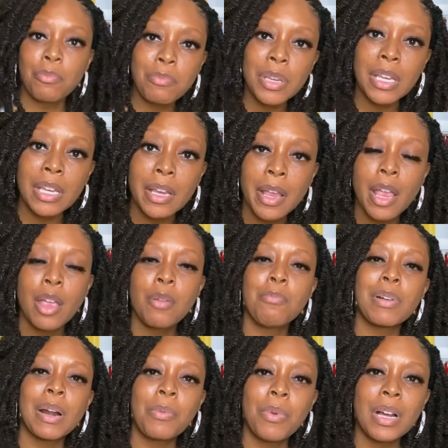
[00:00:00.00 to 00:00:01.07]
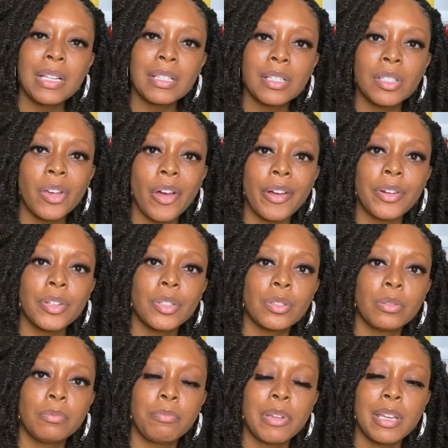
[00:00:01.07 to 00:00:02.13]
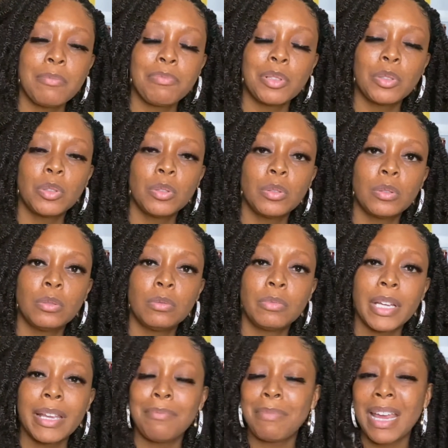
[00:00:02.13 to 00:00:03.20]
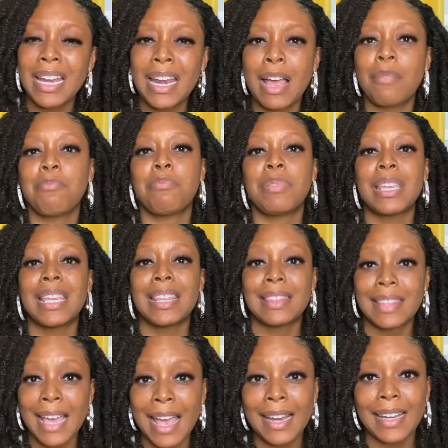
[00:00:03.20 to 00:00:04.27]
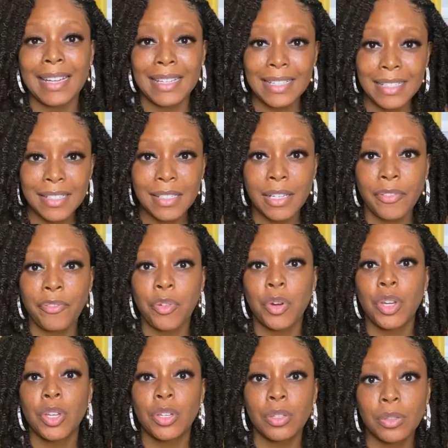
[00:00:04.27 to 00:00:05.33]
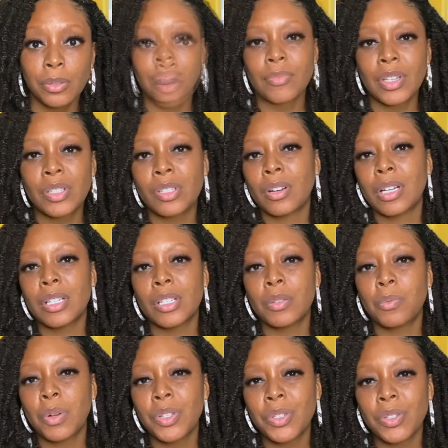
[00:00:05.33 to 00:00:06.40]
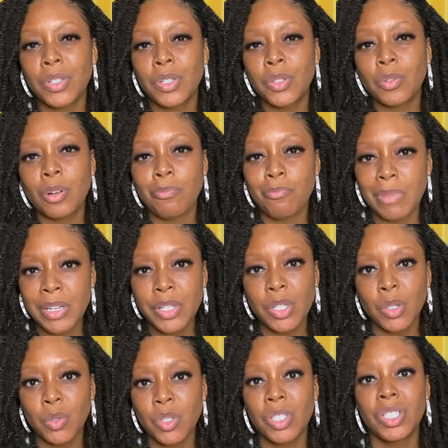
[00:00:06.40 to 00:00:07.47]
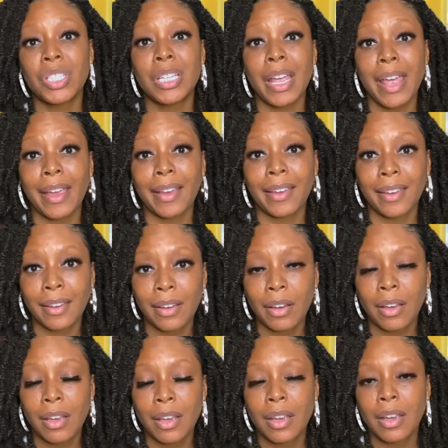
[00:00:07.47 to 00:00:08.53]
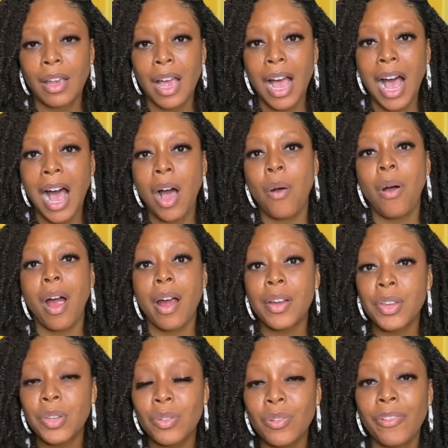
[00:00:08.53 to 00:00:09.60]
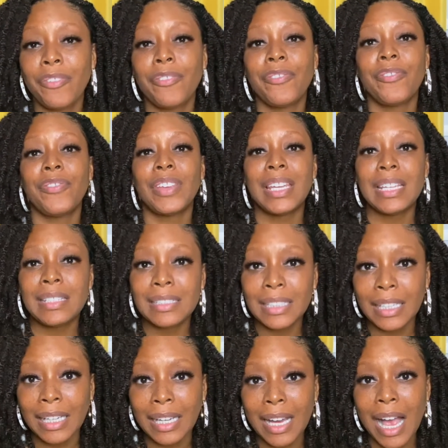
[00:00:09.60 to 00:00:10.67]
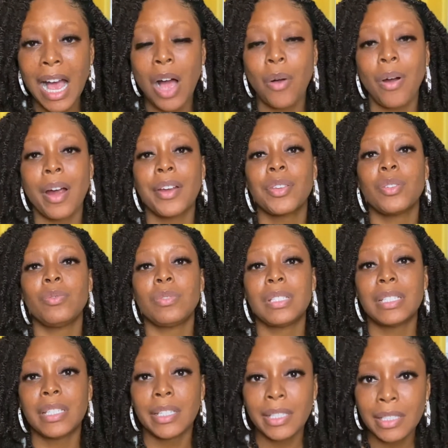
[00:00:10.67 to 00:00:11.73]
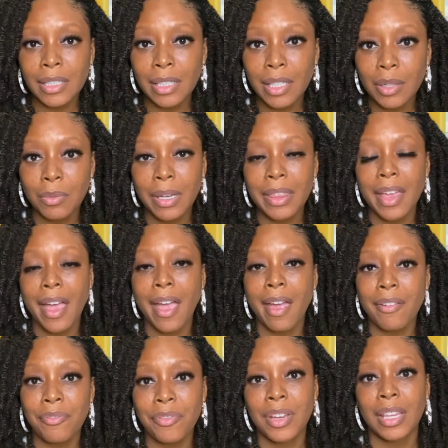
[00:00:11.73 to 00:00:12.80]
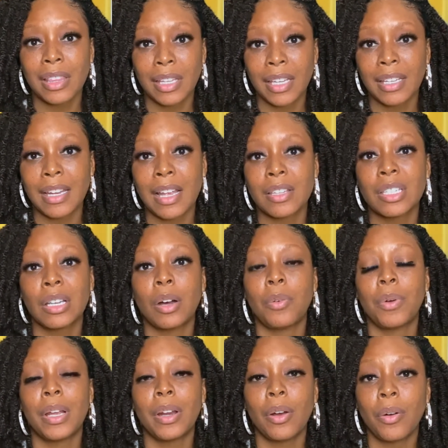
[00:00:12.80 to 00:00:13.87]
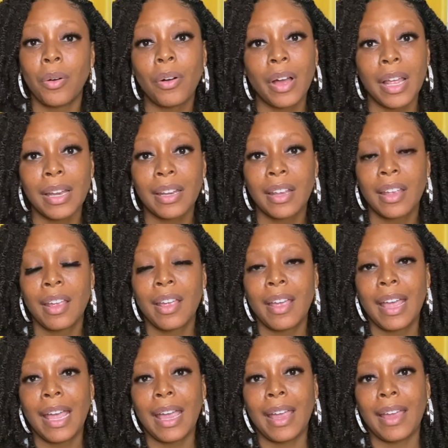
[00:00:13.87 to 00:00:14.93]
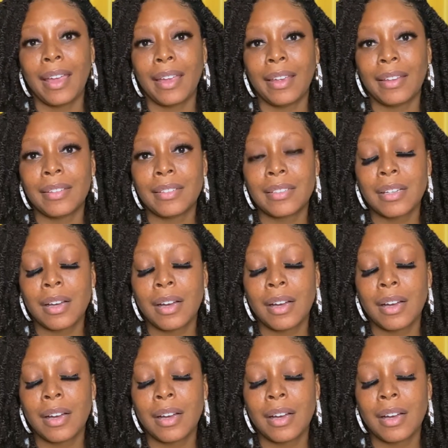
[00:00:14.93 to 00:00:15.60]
me, but I wanted to talk to people who it may not be that easy for you. So I just want you to do a mental check. How are you feeling? How are you dealing with everything that's going on? And